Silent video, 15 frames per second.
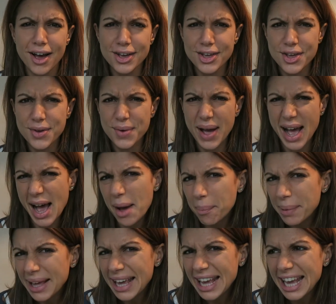are you
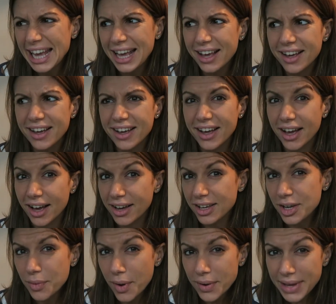happy? Are
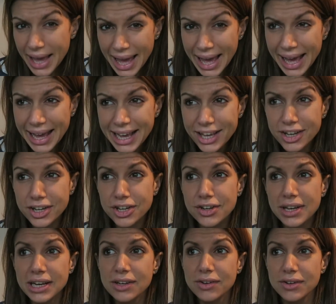you okay? You know,
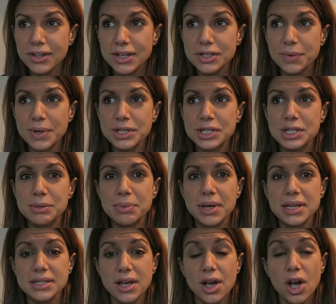you get a lot of those questions,
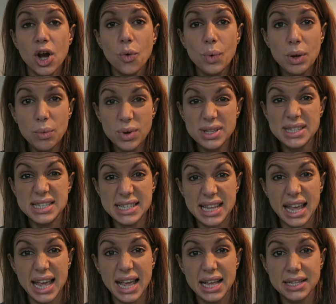because we would
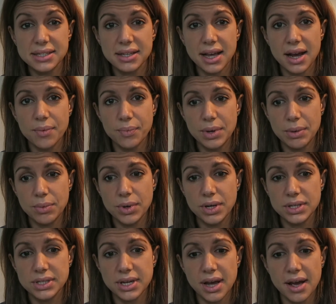sit and we
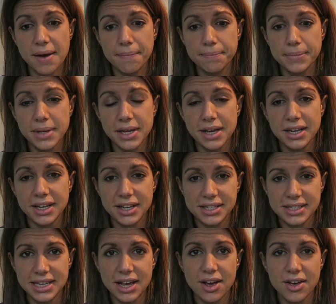would, um, you know,
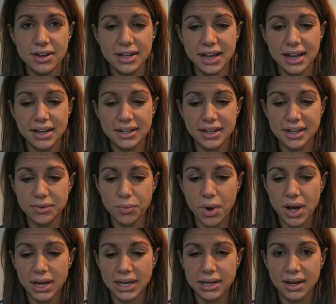sit and, and, and
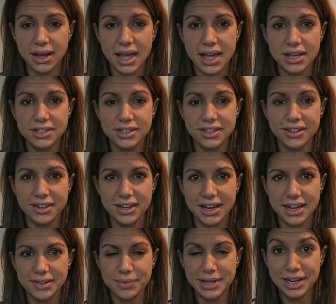work in her kitchen, and, I,
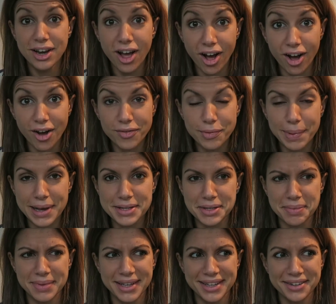and we'd laugh about
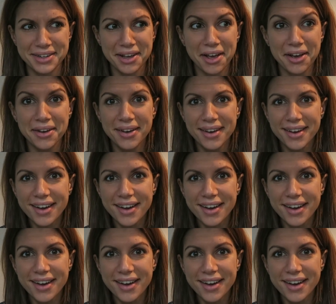something, and I go,